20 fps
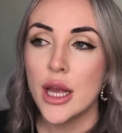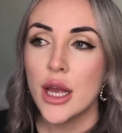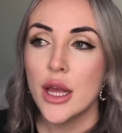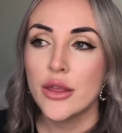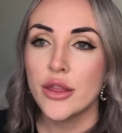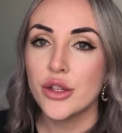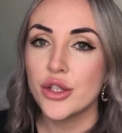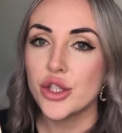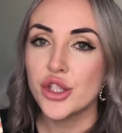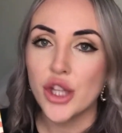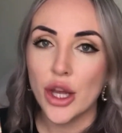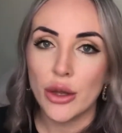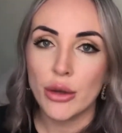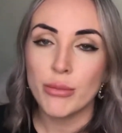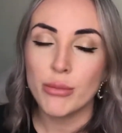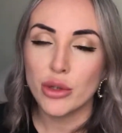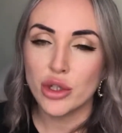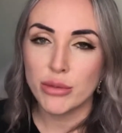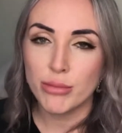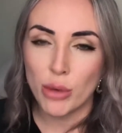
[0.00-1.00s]
There's so
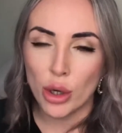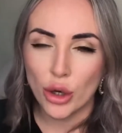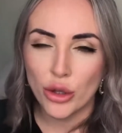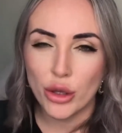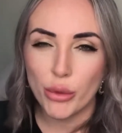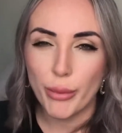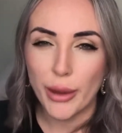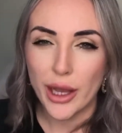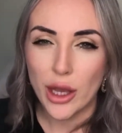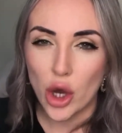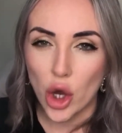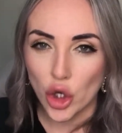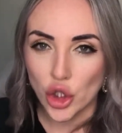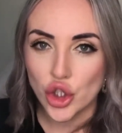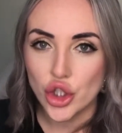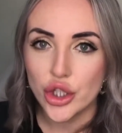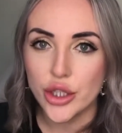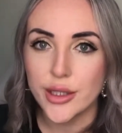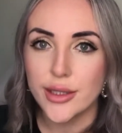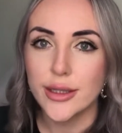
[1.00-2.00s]
much more that we
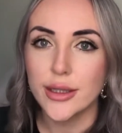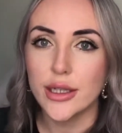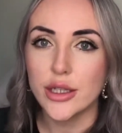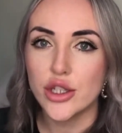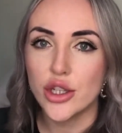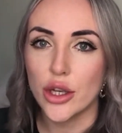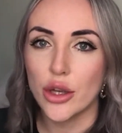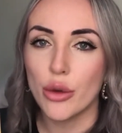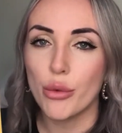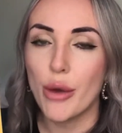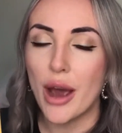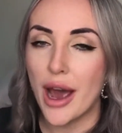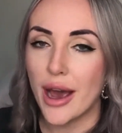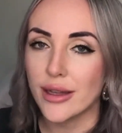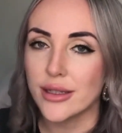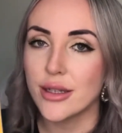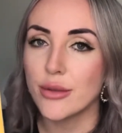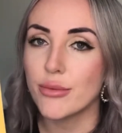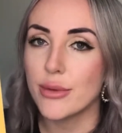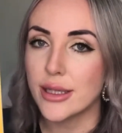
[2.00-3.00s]
consciously do as
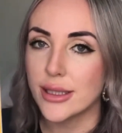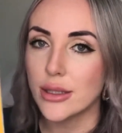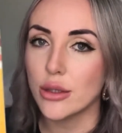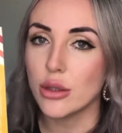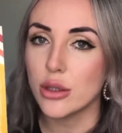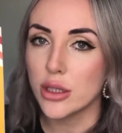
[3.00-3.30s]
a result